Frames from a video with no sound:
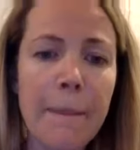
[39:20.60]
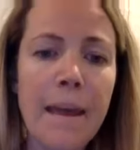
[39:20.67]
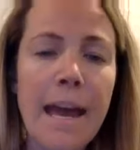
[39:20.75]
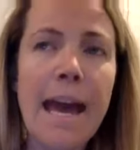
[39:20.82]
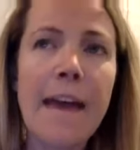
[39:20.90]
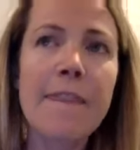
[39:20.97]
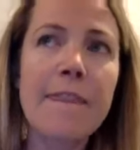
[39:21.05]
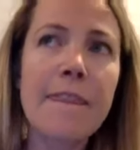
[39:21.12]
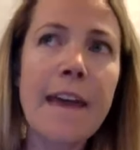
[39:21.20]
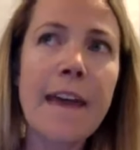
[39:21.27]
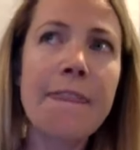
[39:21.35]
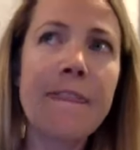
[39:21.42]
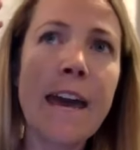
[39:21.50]
and
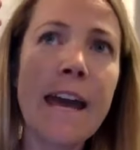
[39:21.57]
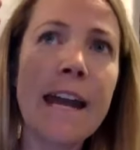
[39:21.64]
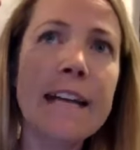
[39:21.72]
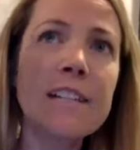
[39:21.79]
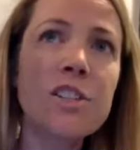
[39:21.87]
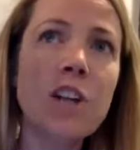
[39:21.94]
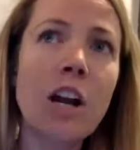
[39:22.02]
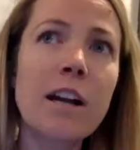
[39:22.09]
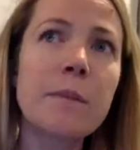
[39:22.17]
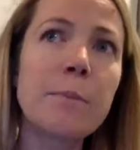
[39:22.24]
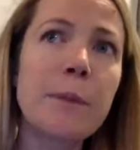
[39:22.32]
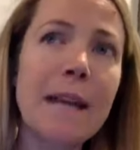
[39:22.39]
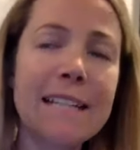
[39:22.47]
and and i
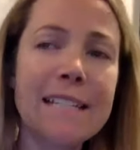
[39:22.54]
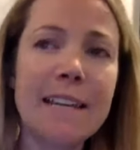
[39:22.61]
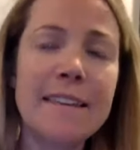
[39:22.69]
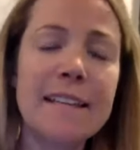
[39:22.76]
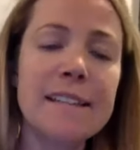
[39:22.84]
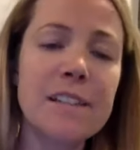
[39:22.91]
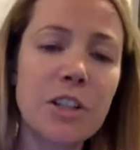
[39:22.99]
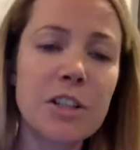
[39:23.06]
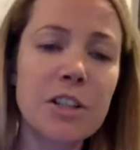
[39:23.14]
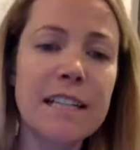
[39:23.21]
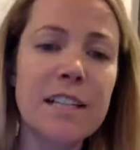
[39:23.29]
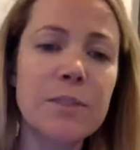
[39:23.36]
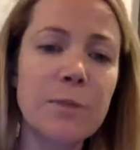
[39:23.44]
started planting these little
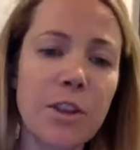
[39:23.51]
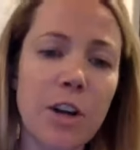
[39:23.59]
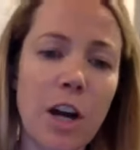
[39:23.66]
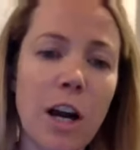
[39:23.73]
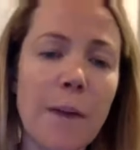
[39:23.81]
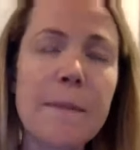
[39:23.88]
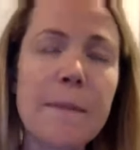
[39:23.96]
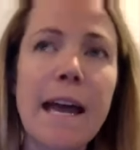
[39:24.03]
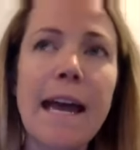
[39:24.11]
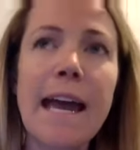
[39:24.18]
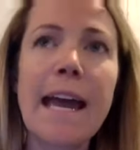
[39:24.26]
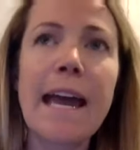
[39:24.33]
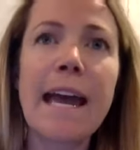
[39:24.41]
seeds with her
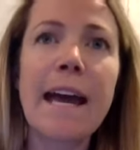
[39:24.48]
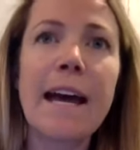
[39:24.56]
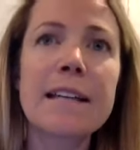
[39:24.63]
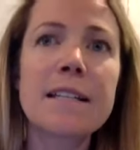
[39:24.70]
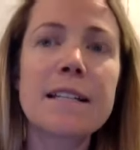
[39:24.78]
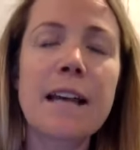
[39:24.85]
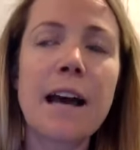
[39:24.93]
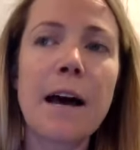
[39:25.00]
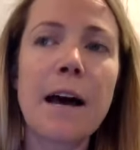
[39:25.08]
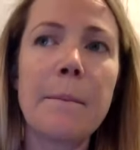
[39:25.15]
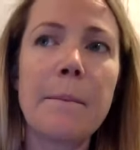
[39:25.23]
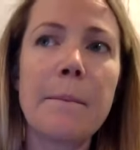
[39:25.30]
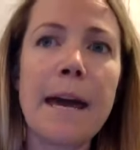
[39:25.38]
and
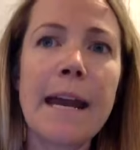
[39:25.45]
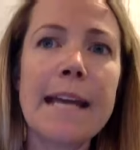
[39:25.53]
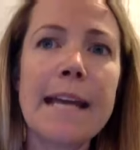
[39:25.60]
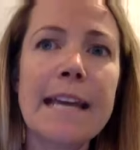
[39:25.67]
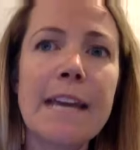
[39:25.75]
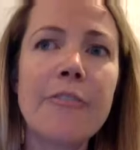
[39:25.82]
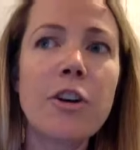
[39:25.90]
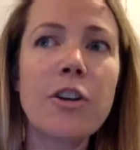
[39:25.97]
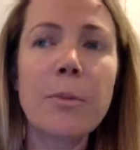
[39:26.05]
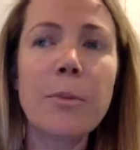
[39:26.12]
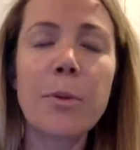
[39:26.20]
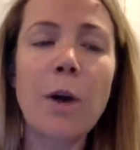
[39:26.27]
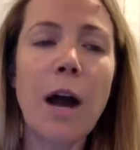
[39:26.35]
um and i gave her
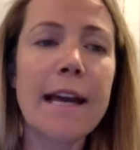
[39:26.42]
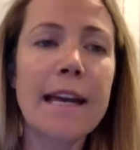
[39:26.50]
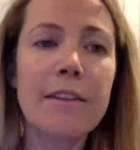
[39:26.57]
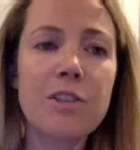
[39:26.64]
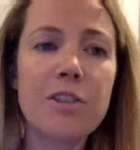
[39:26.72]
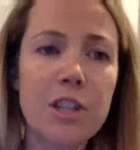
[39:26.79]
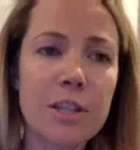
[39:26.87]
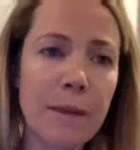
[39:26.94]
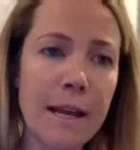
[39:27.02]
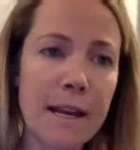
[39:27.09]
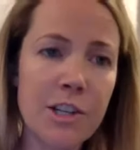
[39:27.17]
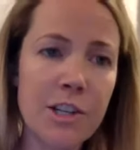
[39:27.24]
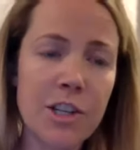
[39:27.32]
the pro i gave she's
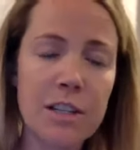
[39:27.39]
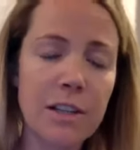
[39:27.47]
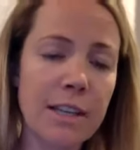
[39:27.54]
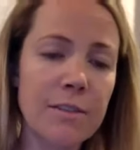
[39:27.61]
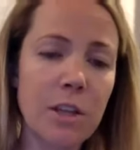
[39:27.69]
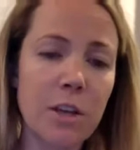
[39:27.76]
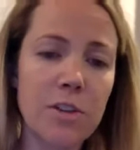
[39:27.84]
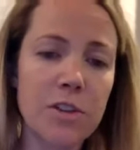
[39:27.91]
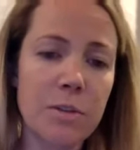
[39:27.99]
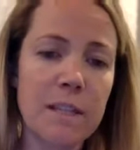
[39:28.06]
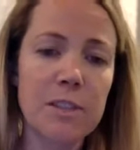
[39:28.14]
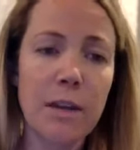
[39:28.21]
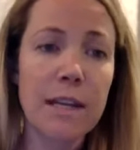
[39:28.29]
mine she's lives close to
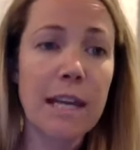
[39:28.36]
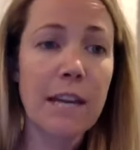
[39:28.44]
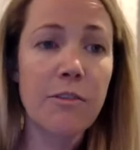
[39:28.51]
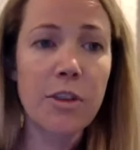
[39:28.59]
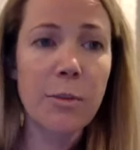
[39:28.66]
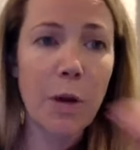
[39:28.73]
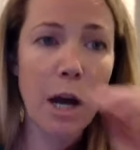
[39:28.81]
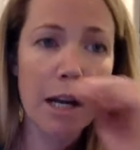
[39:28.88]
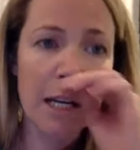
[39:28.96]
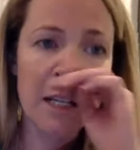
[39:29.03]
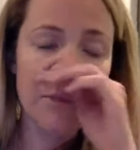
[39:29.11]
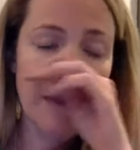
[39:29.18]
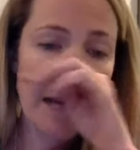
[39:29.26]
me so i gave her the
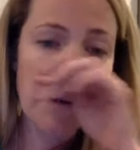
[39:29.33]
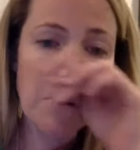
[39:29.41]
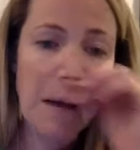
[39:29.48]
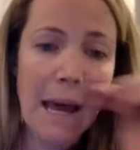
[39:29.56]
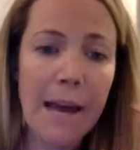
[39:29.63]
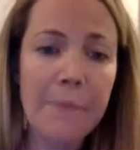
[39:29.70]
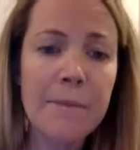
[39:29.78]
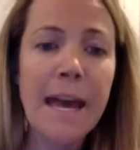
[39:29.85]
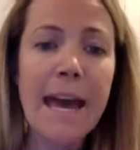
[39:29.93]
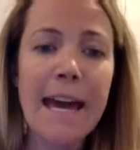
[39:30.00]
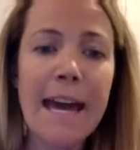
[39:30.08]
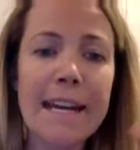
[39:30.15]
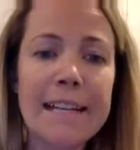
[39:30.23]
products right away
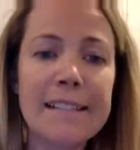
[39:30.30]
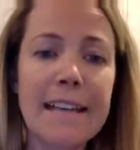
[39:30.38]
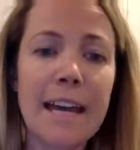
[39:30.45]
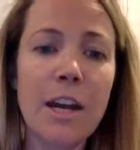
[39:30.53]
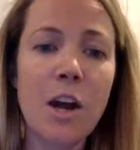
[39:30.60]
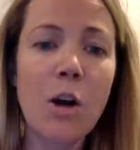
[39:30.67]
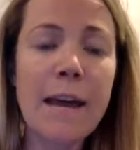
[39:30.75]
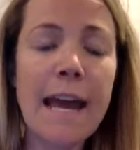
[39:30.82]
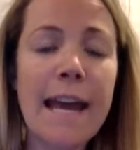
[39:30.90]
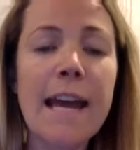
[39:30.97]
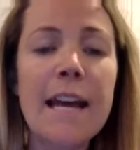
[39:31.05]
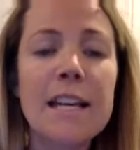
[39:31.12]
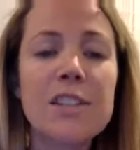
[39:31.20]
and i said
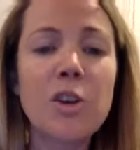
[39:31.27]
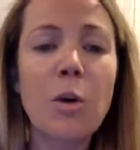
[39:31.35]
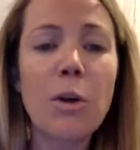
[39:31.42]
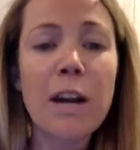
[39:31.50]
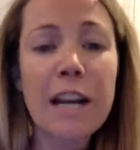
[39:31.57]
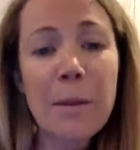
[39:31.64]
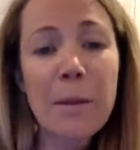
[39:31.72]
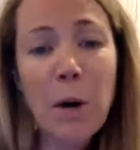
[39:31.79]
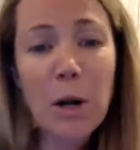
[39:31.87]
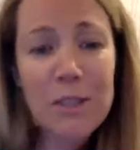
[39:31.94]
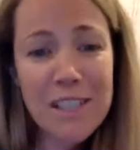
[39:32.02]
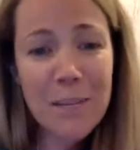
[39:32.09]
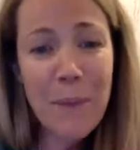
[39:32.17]
okay so we're gonna
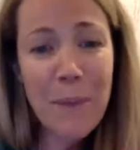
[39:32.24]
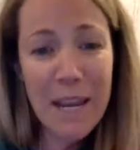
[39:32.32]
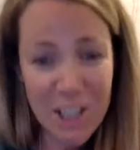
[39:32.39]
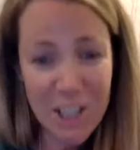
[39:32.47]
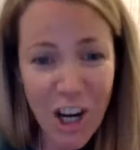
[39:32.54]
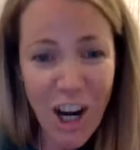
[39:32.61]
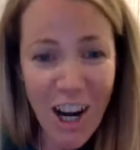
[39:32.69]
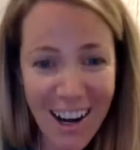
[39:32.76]
post a picture